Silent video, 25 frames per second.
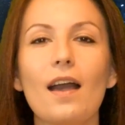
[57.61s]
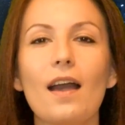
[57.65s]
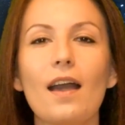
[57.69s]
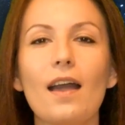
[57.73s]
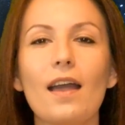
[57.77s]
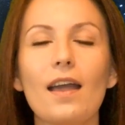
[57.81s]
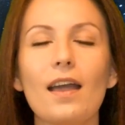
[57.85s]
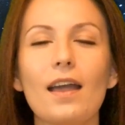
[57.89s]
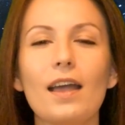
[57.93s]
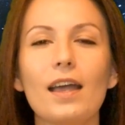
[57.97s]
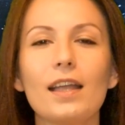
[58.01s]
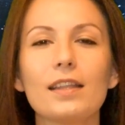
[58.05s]

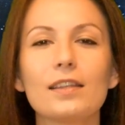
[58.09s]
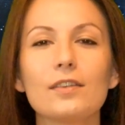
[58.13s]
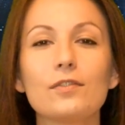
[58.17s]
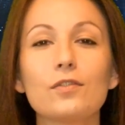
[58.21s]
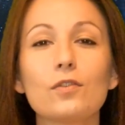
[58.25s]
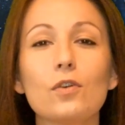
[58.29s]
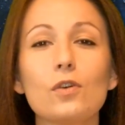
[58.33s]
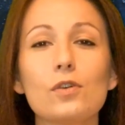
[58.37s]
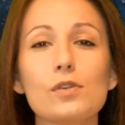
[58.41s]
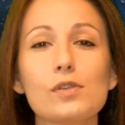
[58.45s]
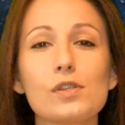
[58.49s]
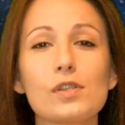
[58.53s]
And
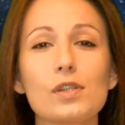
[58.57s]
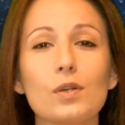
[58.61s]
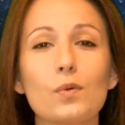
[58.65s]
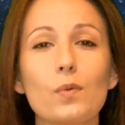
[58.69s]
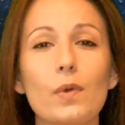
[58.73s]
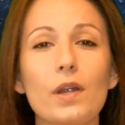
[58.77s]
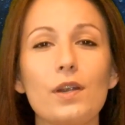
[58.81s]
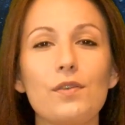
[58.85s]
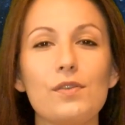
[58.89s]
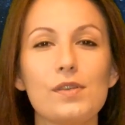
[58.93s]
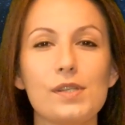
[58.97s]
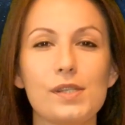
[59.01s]
of course,
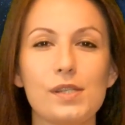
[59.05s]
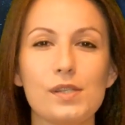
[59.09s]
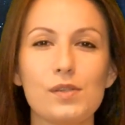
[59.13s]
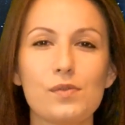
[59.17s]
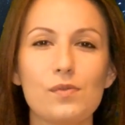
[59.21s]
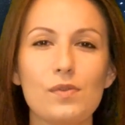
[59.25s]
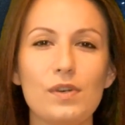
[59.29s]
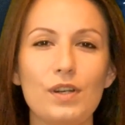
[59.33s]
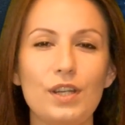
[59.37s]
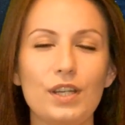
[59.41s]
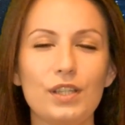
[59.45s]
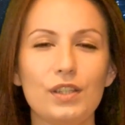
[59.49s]
Aquarius
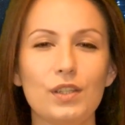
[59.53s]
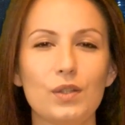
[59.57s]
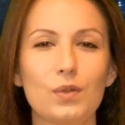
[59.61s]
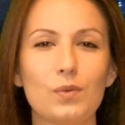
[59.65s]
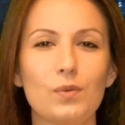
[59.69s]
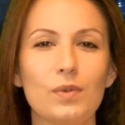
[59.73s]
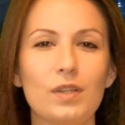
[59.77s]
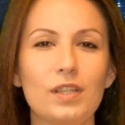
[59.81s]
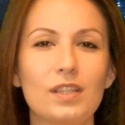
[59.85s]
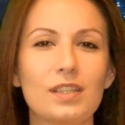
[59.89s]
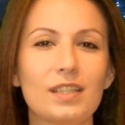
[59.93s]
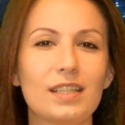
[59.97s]
is related
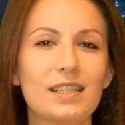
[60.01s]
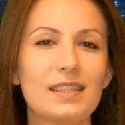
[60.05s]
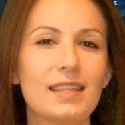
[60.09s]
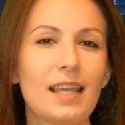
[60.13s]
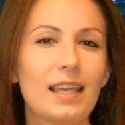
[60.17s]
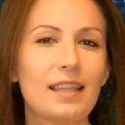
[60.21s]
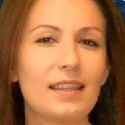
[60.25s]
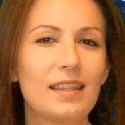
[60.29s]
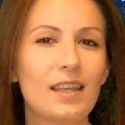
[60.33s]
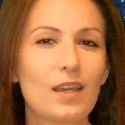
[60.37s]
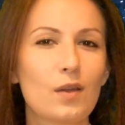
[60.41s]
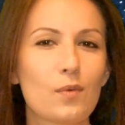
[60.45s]
with
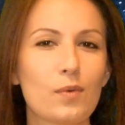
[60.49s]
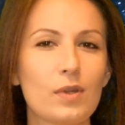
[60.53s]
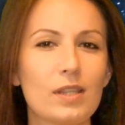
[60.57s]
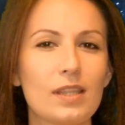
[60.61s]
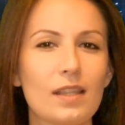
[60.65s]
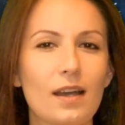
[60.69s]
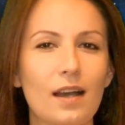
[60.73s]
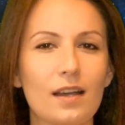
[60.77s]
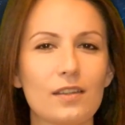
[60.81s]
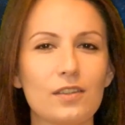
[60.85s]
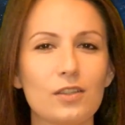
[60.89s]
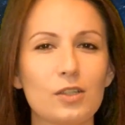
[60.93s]
connecting
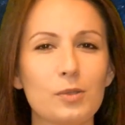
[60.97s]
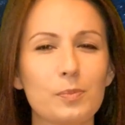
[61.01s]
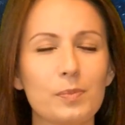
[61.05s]
with other